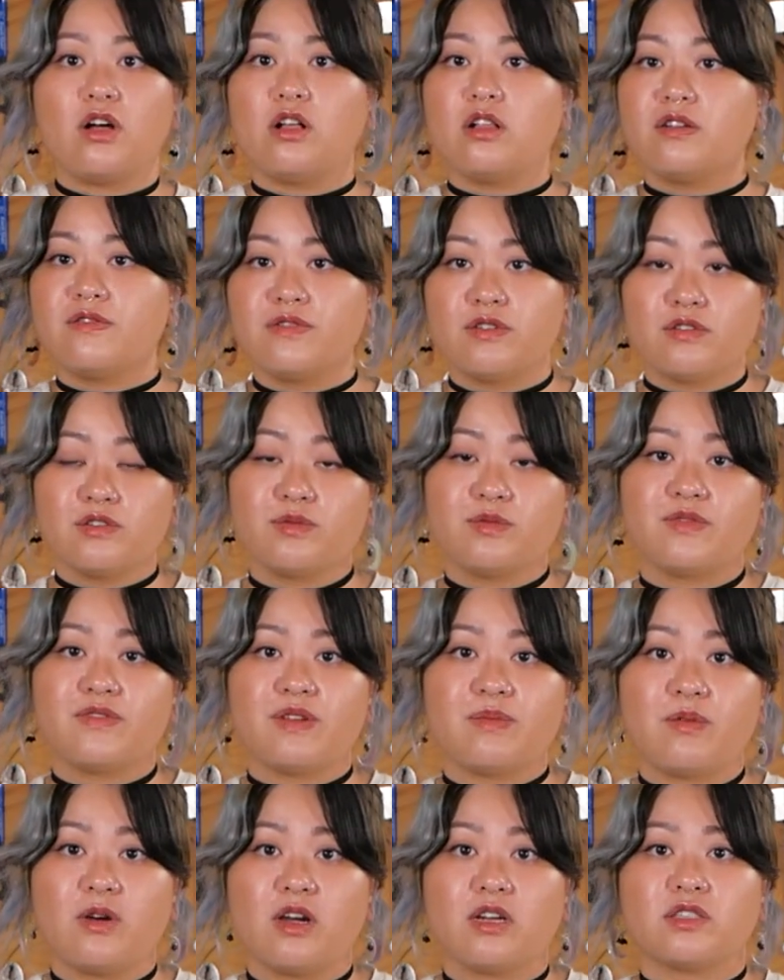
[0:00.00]
all of those
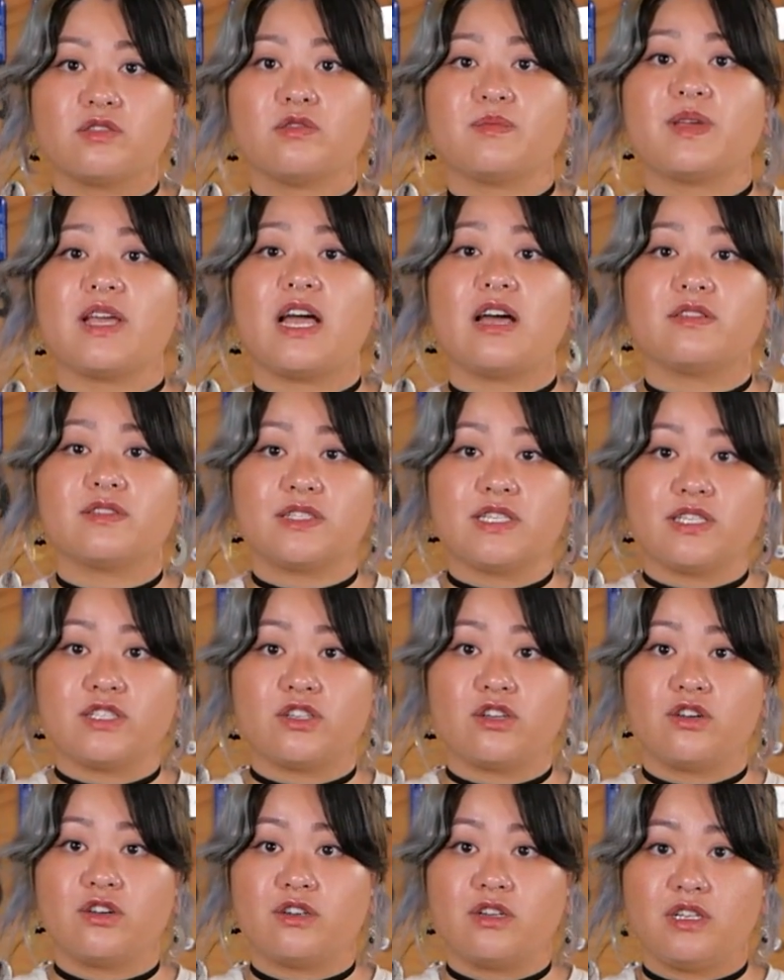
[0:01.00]
moving parts will be housed
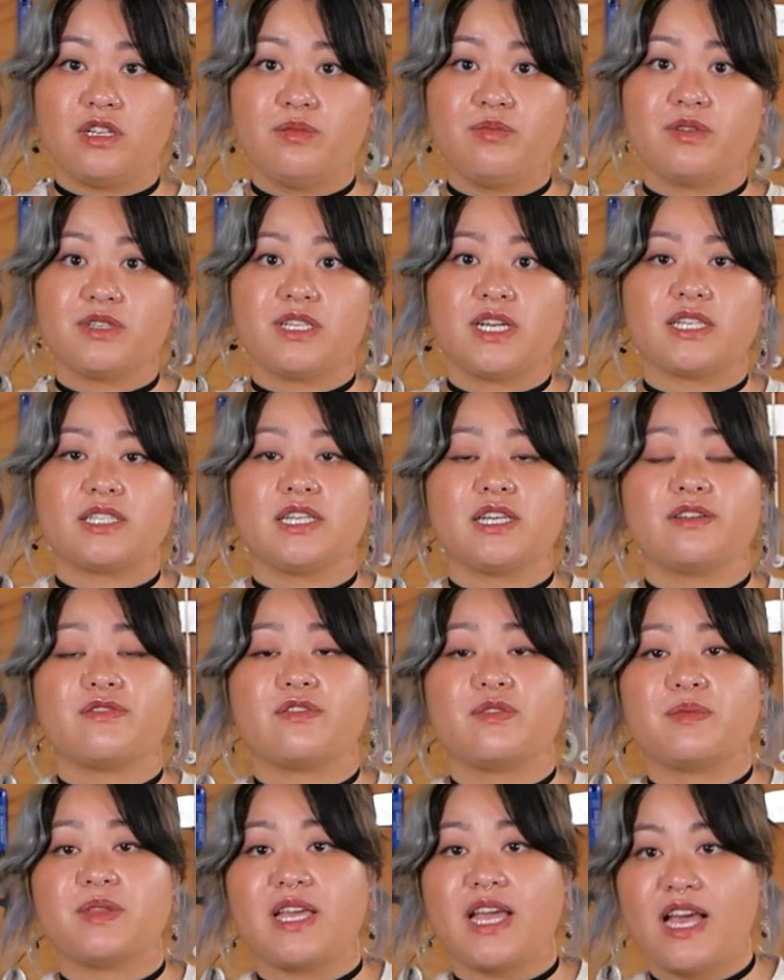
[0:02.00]
internally, protecting it
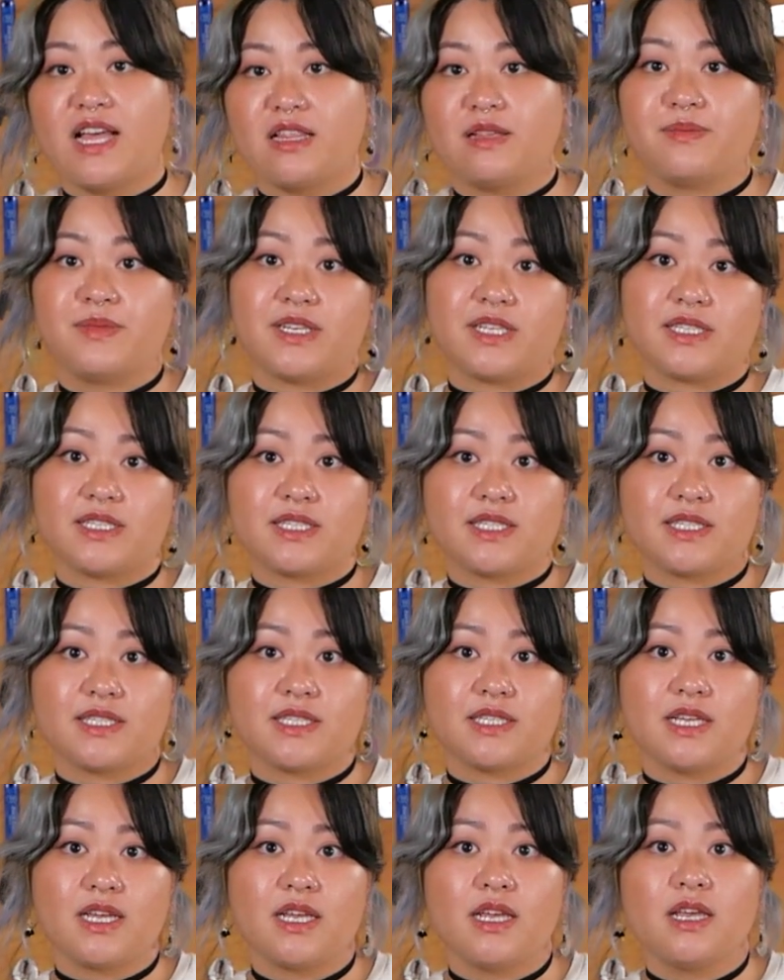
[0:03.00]
from the elements.